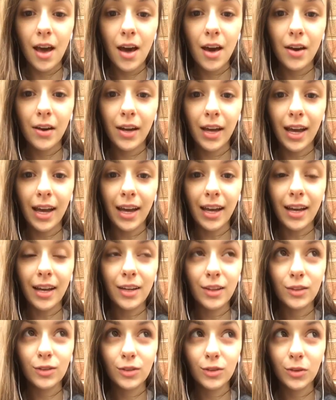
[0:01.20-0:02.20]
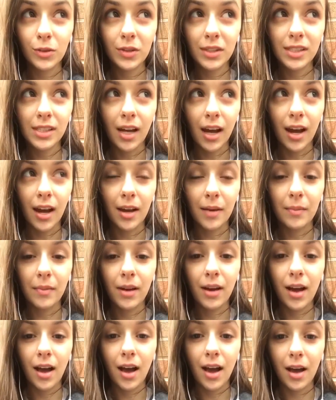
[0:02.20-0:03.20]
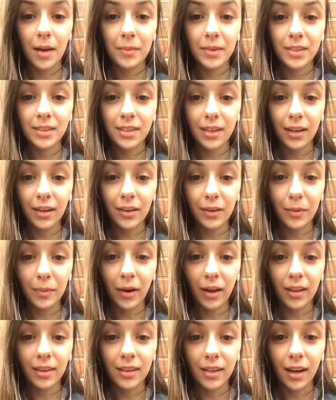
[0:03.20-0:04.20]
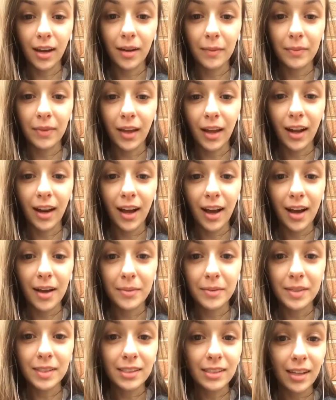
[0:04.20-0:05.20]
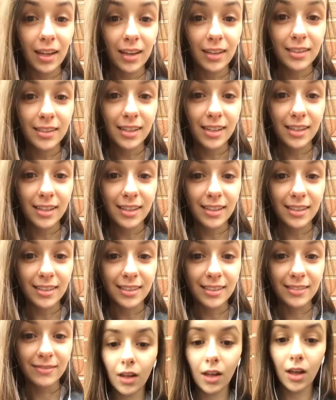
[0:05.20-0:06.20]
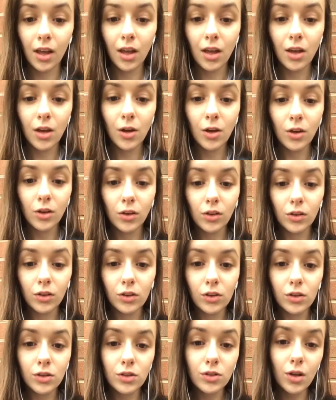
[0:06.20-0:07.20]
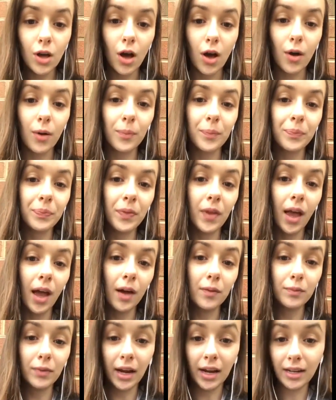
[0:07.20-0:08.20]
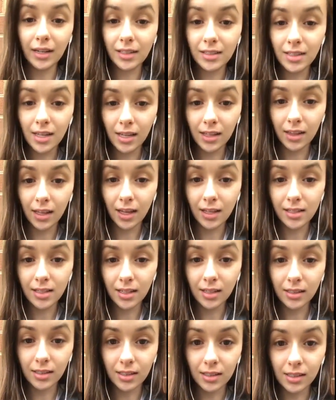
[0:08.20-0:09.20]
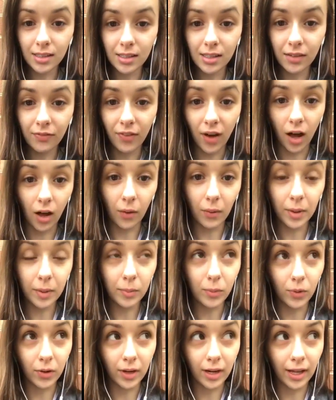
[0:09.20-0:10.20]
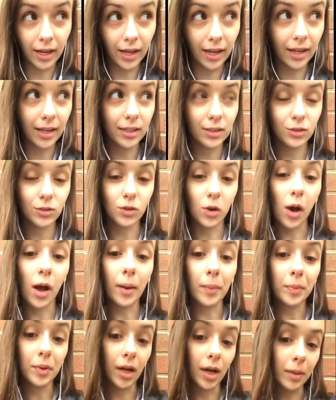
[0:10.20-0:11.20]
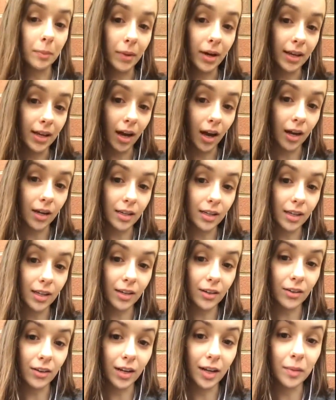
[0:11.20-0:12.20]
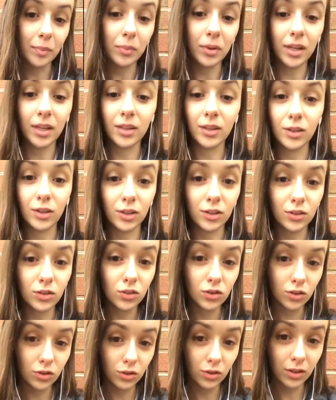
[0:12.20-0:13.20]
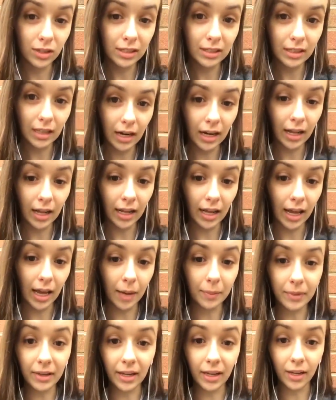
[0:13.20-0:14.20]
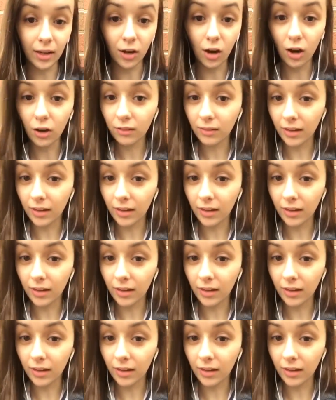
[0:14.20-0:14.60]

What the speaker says: Okay, story time. I'm going to tell you about the time that I missed the SATs. So, I'm ready to take the SATs the following morning, and so I plug my calculator in, being the good student that I am, getting all